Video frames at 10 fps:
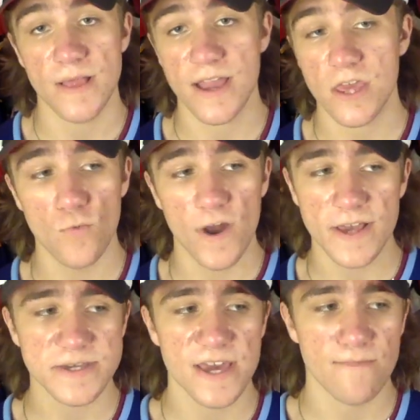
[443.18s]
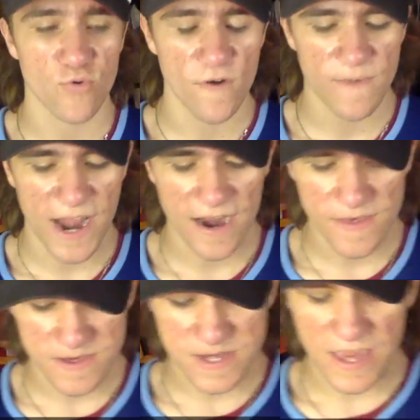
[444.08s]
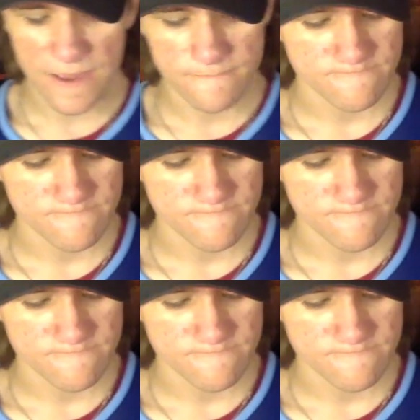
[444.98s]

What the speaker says: Like, you want to see improvement out of this team.